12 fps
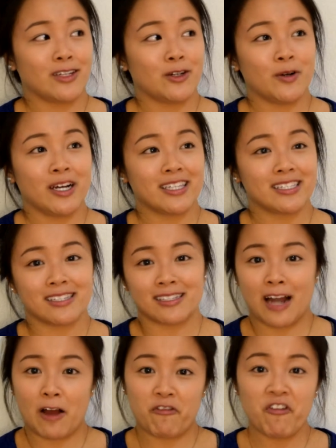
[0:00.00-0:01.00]
you know what, this is
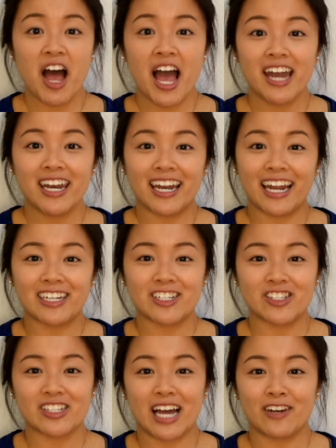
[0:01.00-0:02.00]
not fun, and I
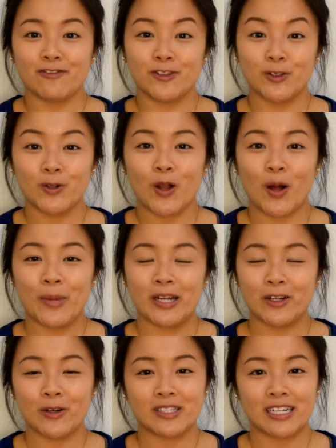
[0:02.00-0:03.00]
just kind of doodle on my
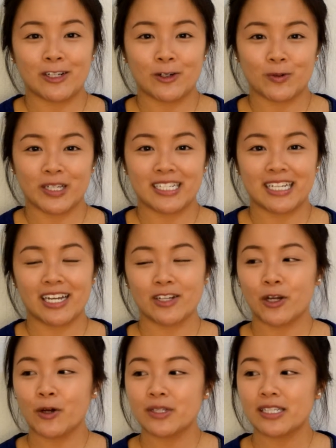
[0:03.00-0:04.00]
notes and I don't really take
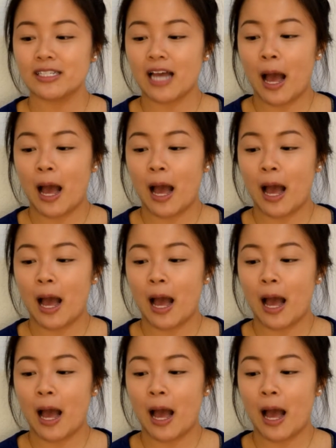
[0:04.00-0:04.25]
notes.